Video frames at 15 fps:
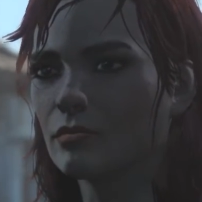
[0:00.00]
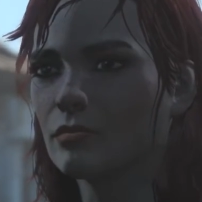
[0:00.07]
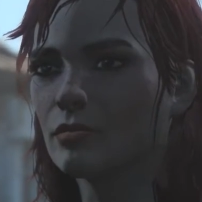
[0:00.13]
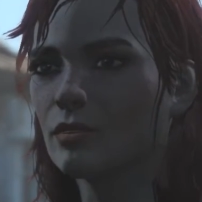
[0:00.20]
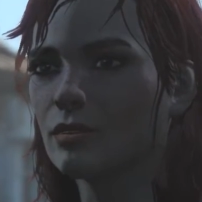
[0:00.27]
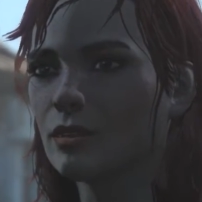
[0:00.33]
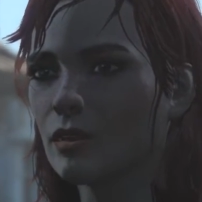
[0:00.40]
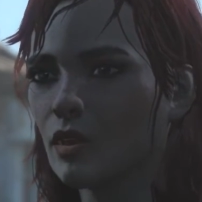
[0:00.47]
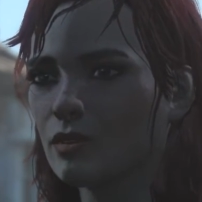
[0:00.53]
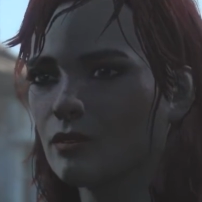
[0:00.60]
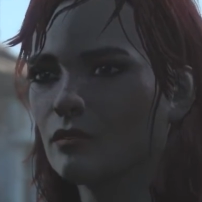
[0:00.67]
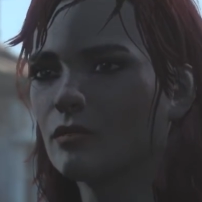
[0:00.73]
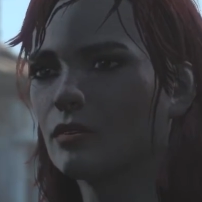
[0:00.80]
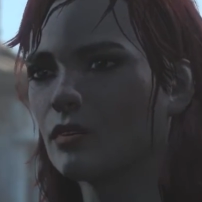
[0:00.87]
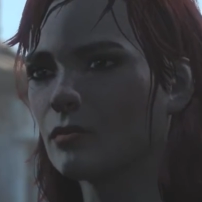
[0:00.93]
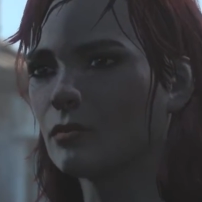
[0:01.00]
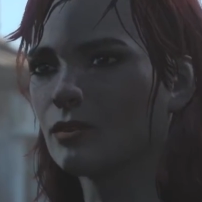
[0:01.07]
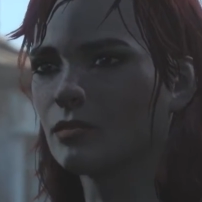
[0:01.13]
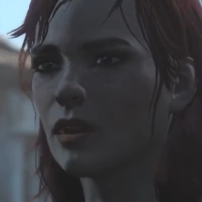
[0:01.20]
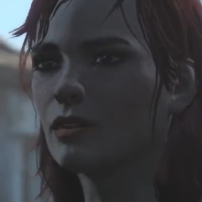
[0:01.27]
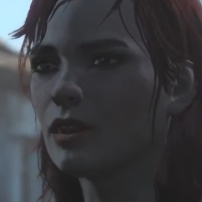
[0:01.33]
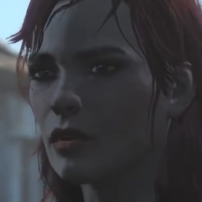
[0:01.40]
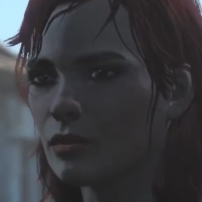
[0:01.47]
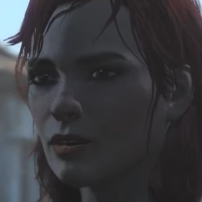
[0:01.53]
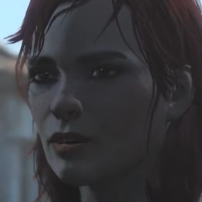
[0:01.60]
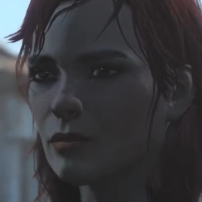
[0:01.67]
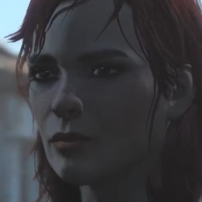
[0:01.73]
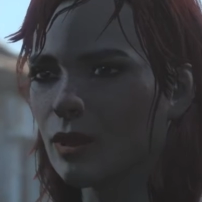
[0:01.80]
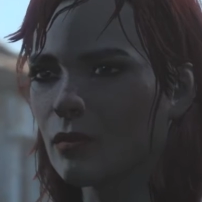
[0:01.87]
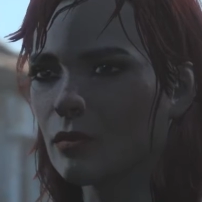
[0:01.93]
3 years of getting beaten to
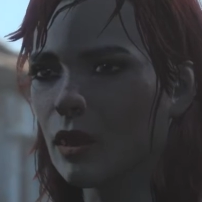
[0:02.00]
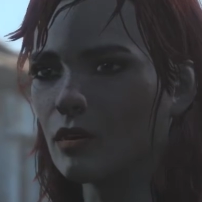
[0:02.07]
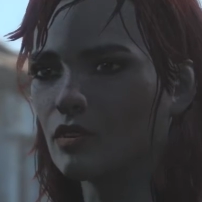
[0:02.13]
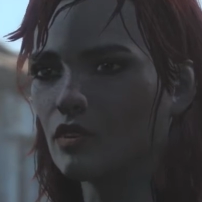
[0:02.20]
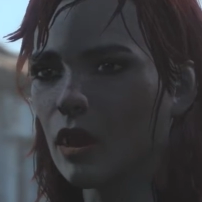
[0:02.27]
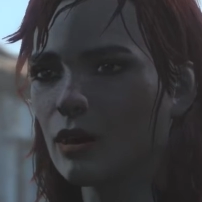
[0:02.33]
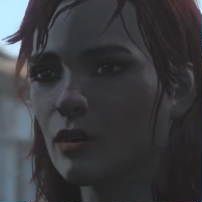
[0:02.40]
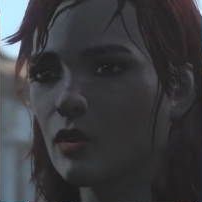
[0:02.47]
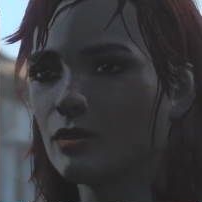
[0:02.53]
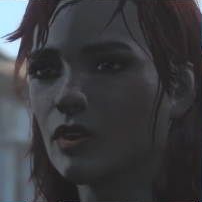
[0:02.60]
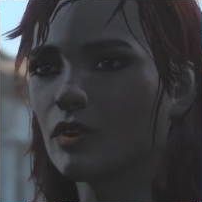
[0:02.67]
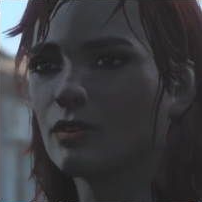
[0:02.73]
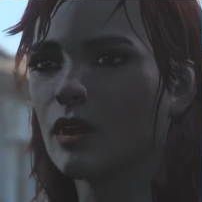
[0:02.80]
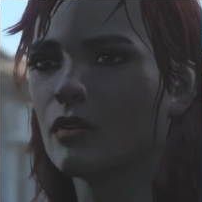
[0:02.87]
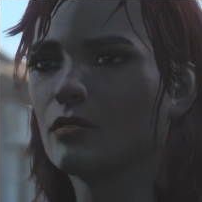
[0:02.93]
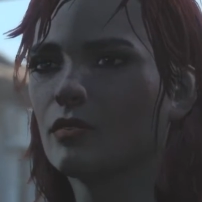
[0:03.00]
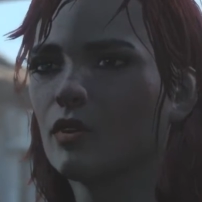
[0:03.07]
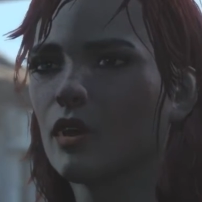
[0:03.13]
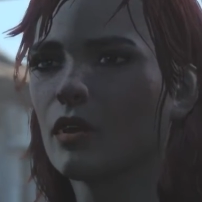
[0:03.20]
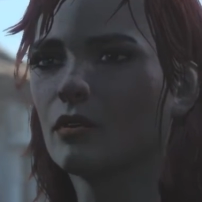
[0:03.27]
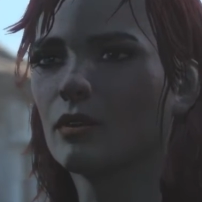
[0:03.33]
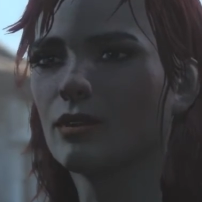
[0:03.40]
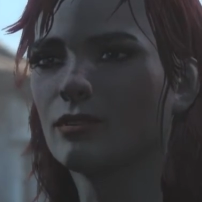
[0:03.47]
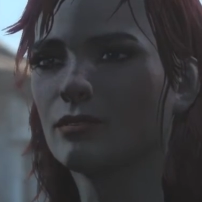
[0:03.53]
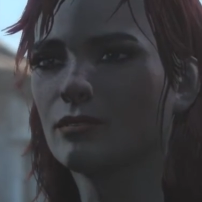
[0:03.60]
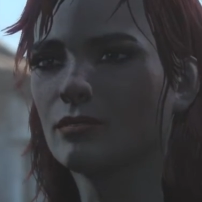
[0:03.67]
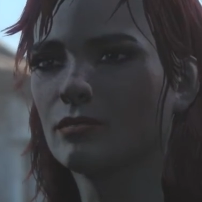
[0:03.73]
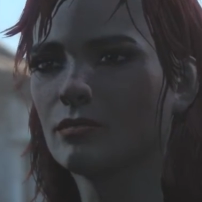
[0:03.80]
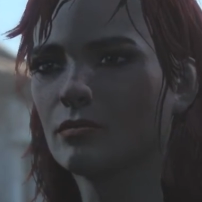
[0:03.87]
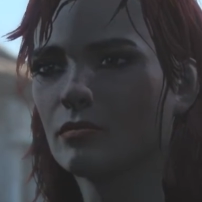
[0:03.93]
hell by a bunch of losers and
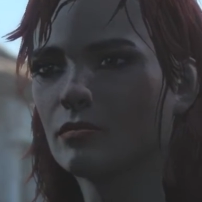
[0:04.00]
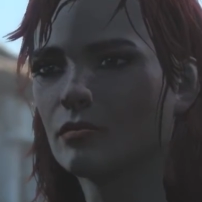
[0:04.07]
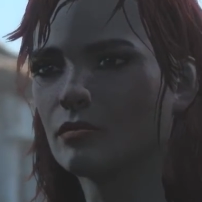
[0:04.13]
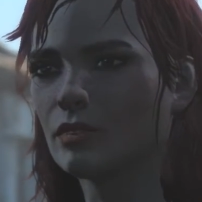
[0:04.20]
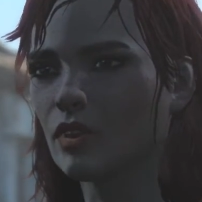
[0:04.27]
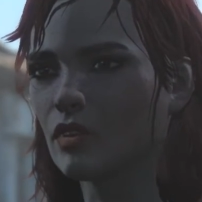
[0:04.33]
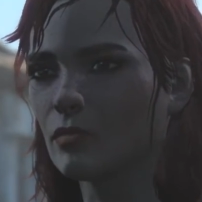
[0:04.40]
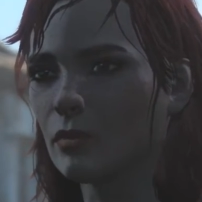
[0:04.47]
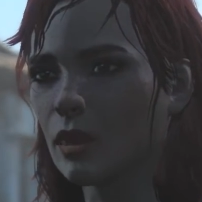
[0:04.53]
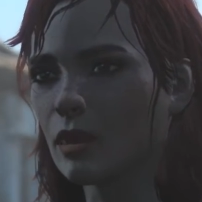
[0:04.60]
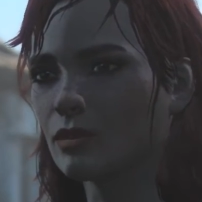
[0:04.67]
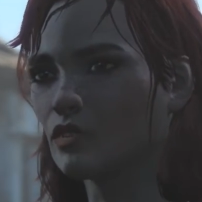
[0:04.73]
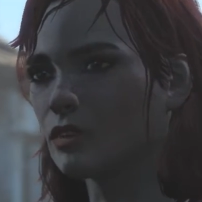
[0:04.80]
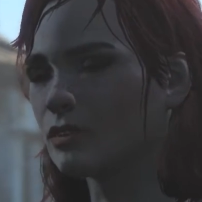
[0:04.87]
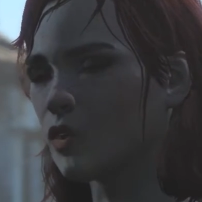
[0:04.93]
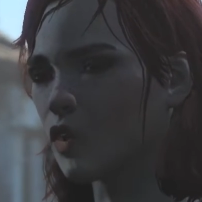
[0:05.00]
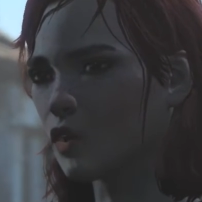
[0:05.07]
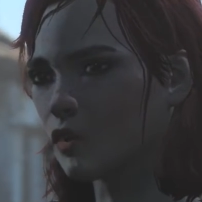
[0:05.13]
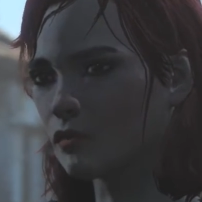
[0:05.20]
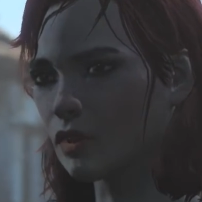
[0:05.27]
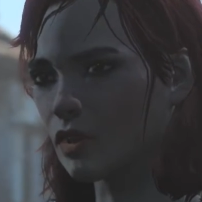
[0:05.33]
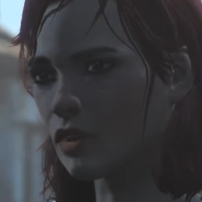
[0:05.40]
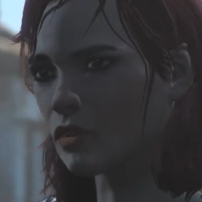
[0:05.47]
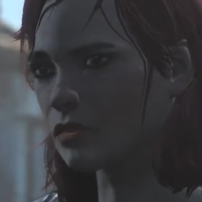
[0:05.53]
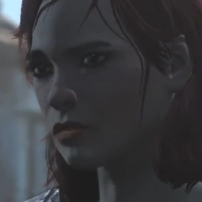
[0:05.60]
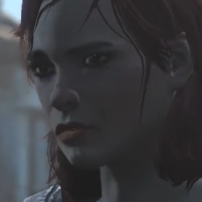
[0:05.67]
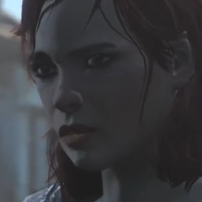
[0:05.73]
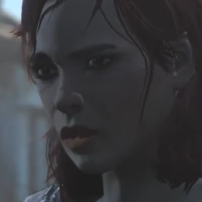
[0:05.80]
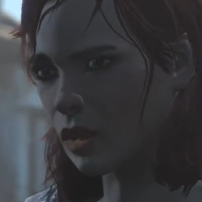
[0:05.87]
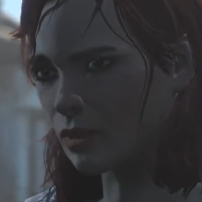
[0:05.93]
lunatics. After the matches were over,
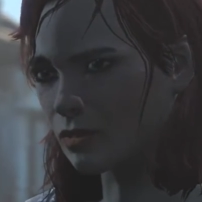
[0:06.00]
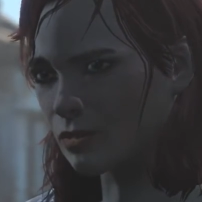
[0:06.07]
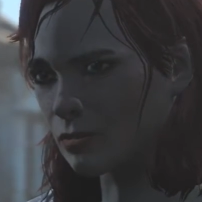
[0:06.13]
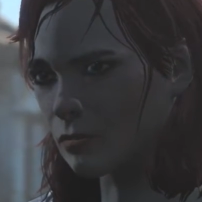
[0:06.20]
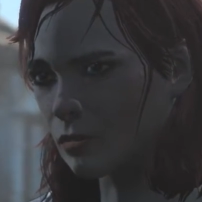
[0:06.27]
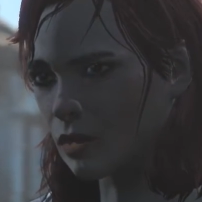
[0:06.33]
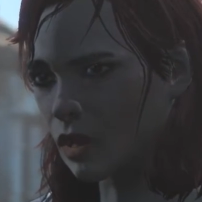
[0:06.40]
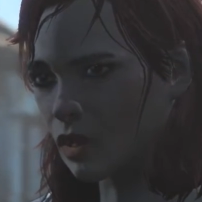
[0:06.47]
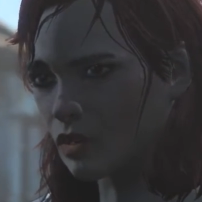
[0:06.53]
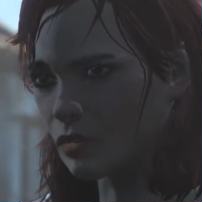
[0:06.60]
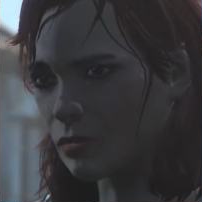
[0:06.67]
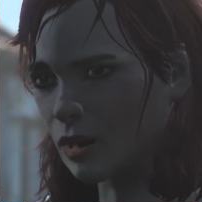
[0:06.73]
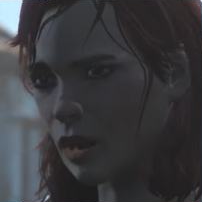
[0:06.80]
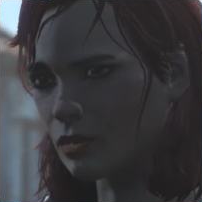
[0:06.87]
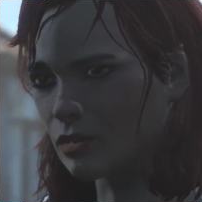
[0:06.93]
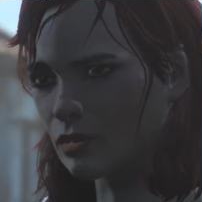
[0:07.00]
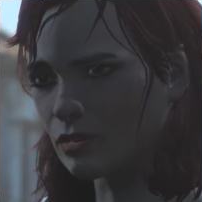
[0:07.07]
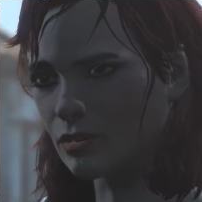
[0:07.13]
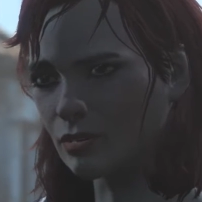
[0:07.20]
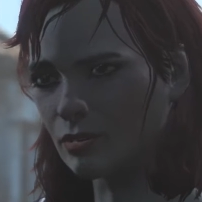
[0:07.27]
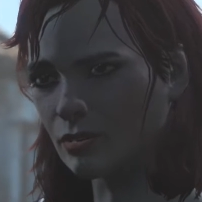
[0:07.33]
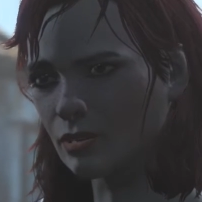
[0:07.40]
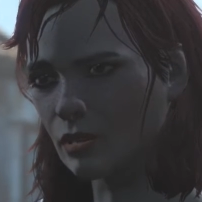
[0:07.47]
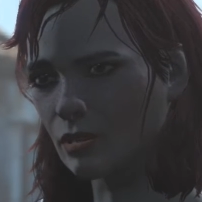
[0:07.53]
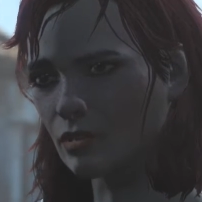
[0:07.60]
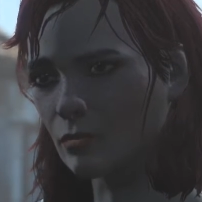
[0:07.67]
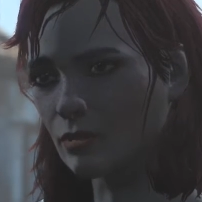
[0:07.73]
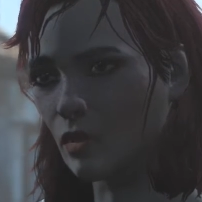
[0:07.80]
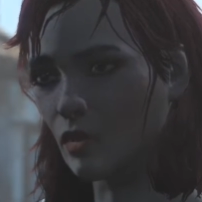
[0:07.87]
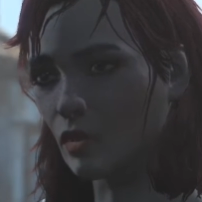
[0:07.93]
I'd spit out the blood,
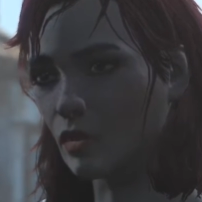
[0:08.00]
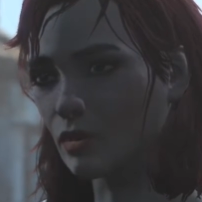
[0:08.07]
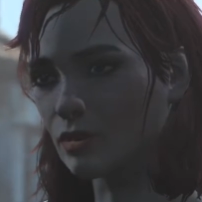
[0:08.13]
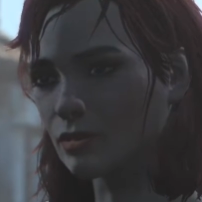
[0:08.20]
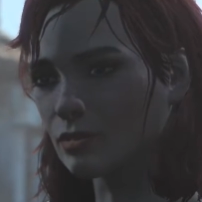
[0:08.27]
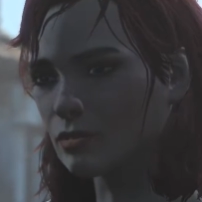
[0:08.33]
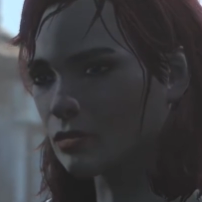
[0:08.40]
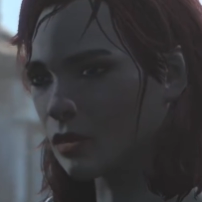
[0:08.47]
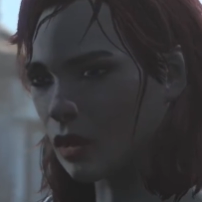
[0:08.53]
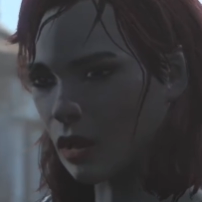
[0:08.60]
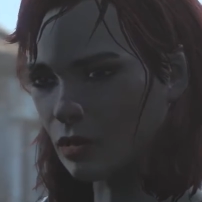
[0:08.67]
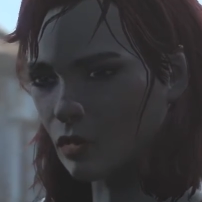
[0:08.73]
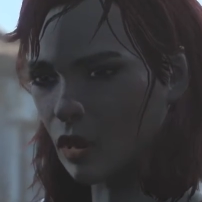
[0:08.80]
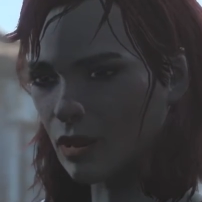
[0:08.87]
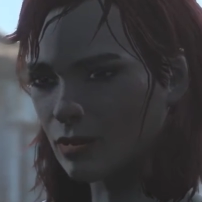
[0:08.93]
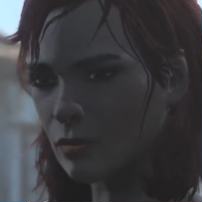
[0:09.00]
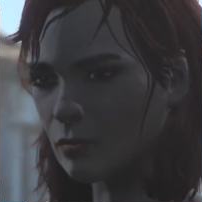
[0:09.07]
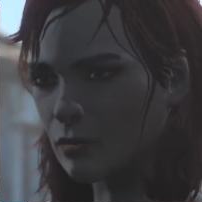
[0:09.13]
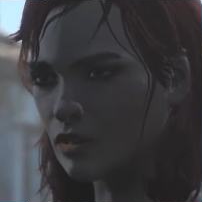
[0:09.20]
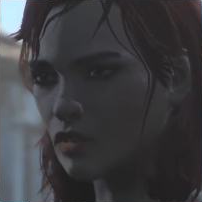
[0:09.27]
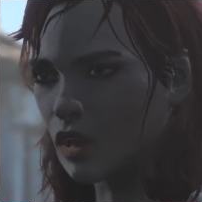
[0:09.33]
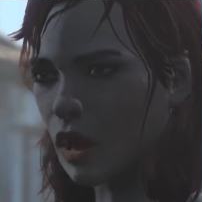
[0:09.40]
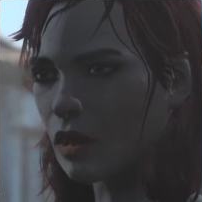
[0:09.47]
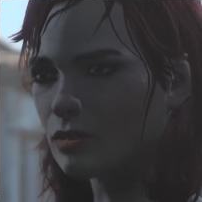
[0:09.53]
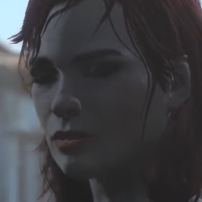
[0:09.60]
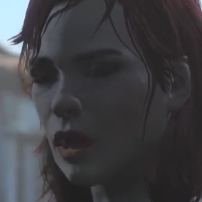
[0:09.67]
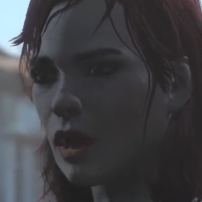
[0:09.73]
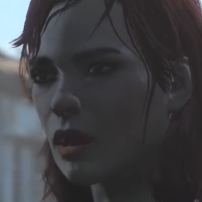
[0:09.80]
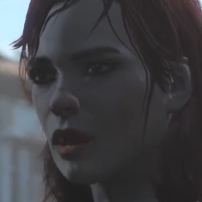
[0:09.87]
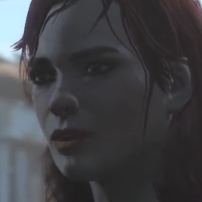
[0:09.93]
stitch me wounds, and do a couple of
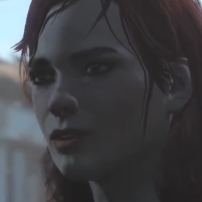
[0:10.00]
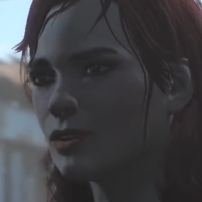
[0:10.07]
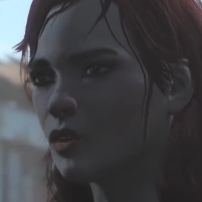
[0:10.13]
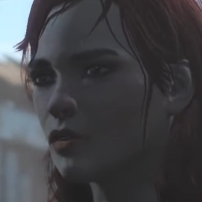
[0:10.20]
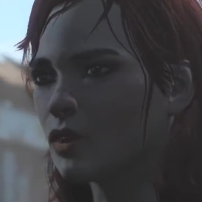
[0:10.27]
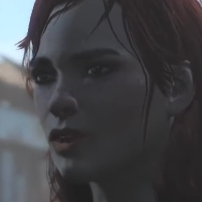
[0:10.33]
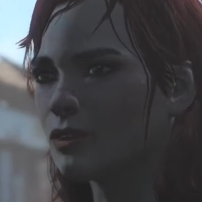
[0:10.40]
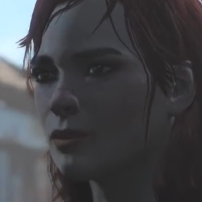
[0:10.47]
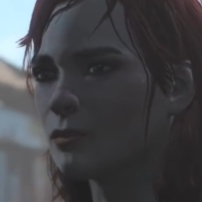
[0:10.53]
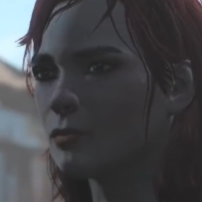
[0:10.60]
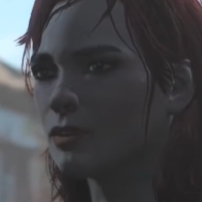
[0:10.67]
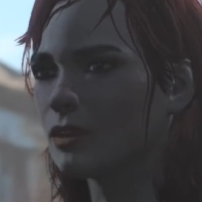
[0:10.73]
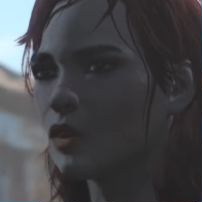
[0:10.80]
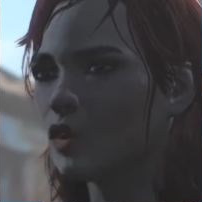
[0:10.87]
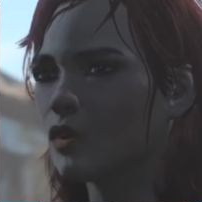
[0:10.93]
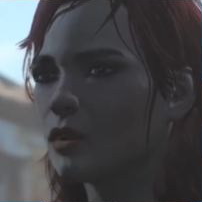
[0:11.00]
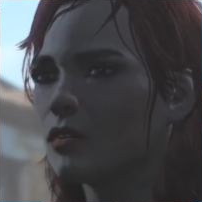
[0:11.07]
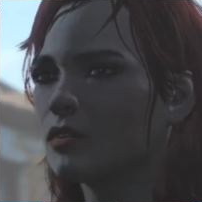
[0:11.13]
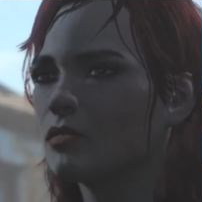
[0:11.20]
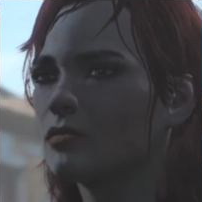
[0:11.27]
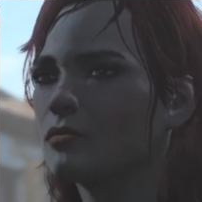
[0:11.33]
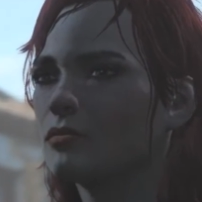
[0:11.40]
shots of Psycho to keep me going.